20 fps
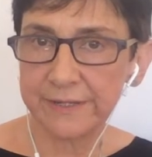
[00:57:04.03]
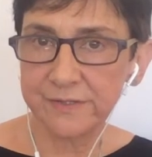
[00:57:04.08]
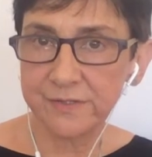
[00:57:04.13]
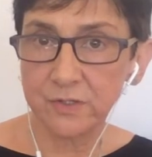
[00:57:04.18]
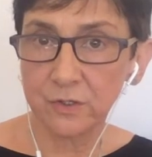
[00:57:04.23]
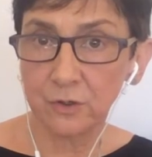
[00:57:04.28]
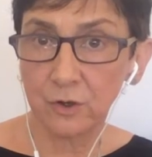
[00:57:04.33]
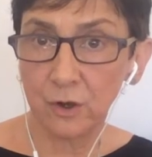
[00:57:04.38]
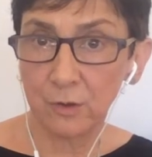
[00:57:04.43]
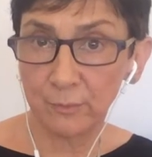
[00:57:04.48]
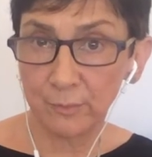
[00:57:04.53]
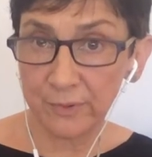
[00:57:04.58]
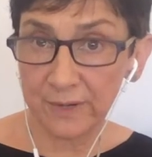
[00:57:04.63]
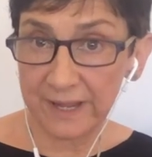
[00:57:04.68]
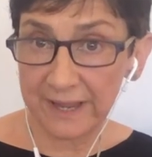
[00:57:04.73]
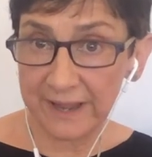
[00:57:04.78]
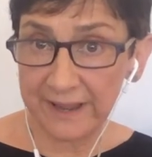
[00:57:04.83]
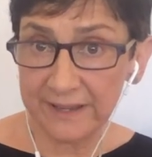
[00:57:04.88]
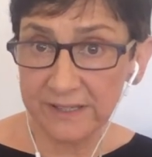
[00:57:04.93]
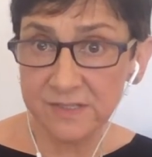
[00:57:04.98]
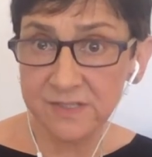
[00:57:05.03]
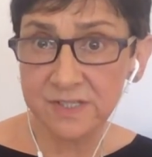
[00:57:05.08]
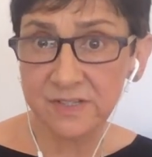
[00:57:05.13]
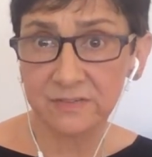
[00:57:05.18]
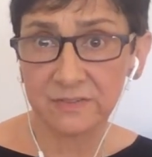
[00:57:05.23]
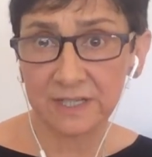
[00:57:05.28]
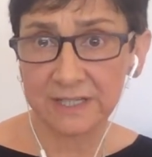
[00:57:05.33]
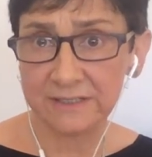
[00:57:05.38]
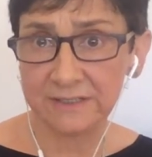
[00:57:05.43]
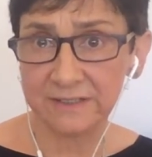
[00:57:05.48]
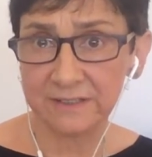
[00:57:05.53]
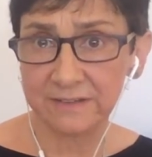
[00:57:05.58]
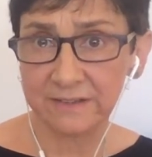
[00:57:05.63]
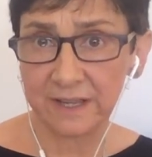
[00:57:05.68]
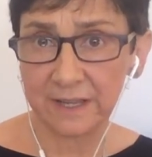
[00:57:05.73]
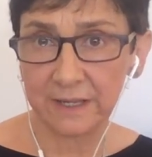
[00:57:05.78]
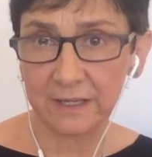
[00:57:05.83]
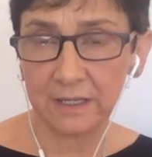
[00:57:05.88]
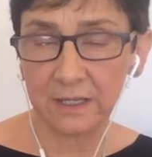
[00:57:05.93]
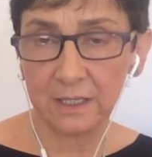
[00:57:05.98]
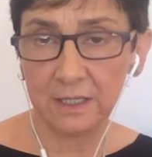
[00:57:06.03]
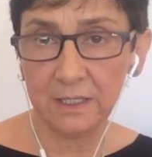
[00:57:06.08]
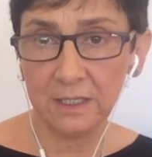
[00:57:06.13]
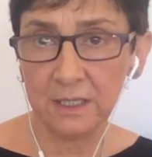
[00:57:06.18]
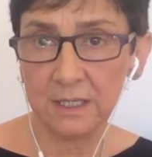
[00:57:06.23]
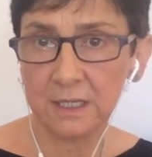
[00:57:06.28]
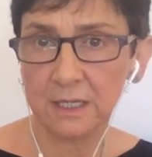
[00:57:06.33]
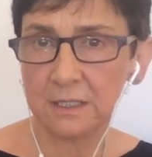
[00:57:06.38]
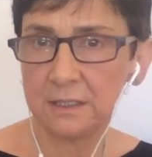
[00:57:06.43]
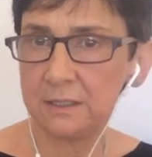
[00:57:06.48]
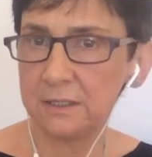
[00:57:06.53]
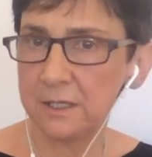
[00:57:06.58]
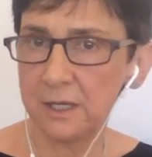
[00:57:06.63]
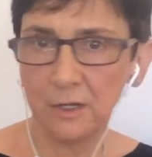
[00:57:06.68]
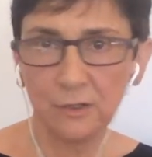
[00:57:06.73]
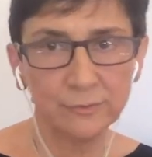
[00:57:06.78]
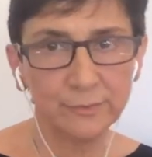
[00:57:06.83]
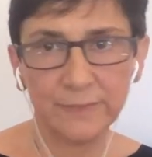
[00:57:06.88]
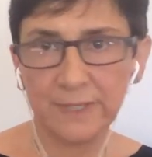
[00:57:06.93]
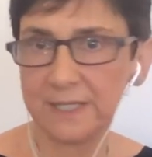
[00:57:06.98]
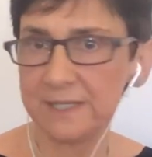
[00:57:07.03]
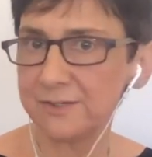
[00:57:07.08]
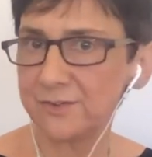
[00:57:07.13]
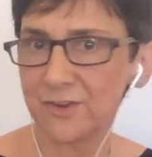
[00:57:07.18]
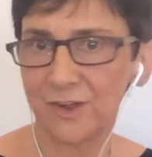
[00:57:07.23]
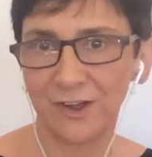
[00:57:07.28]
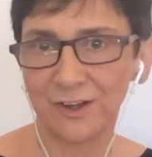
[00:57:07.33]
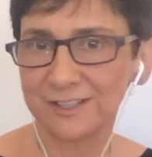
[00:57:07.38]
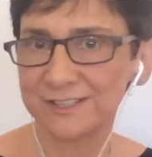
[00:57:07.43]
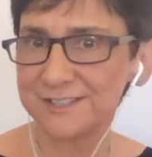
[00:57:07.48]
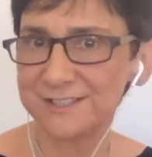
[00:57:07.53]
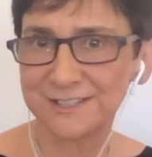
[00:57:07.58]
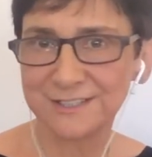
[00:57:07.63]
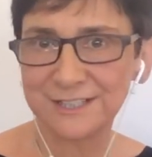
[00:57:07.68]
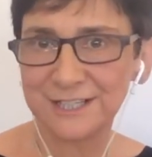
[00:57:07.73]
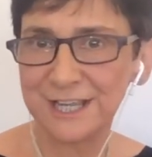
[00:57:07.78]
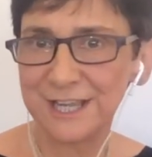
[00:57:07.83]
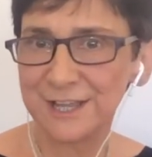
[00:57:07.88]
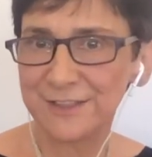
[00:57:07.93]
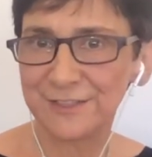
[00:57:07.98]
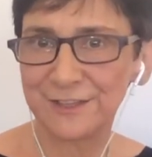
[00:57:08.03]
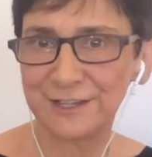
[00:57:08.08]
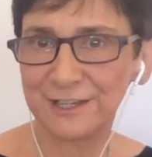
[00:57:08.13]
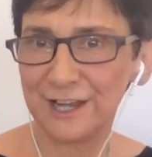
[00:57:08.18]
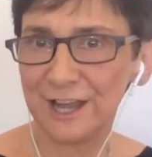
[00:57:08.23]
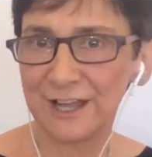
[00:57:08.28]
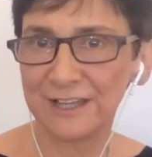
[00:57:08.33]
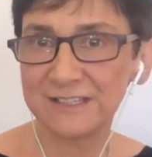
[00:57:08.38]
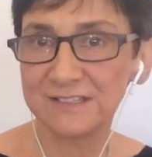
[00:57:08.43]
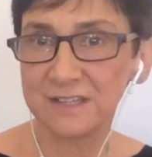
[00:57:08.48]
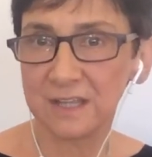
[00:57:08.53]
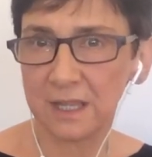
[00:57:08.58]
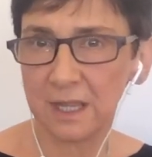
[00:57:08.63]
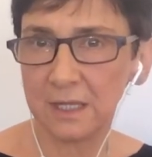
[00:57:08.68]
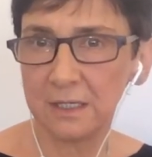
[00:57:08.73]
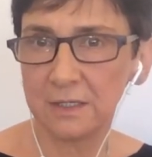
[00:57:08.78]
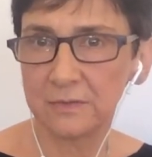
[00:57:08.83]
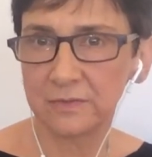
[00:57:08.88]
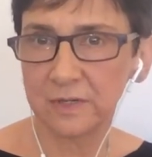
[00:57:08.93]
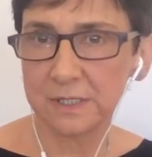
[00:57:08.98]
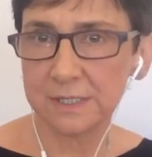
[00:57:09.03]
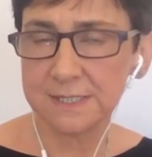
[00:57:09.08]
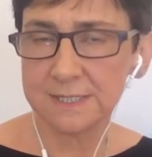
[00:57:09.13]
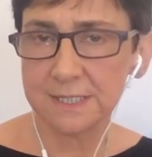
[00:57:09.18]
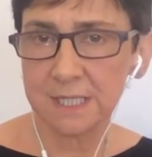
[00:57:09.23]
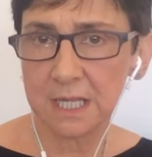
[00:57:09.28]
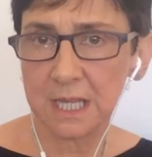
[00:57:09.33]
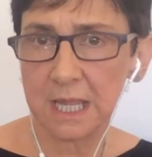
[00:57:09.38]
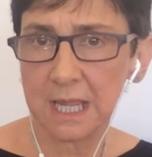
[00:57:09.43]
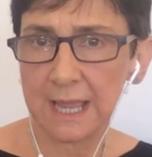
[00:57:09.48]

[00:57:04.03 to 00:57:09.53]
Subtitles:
it's a comprehensive undertaking, no mean task, that lies ahead of us.